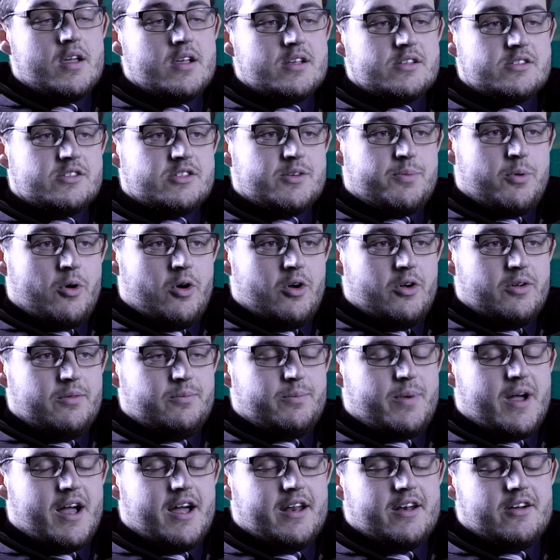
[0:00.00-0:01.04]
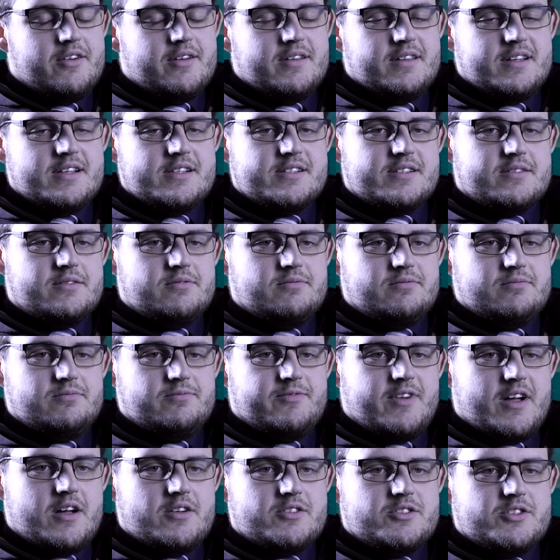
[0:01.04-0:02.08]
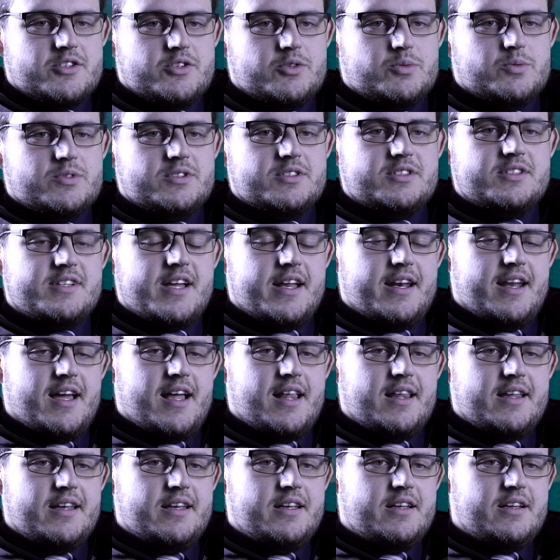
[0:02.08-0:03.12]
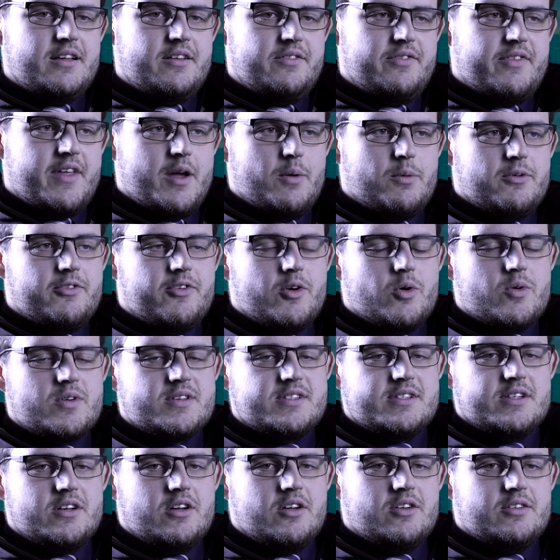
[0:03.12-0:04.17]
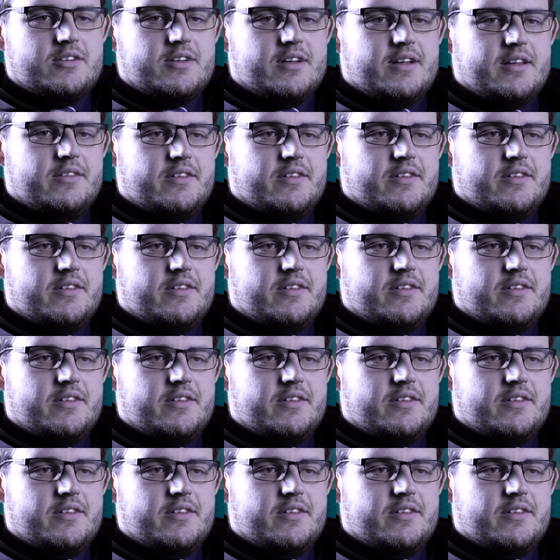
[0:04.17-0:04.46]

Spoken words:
Supporting partner in this voucher was Technalia. They were focusing on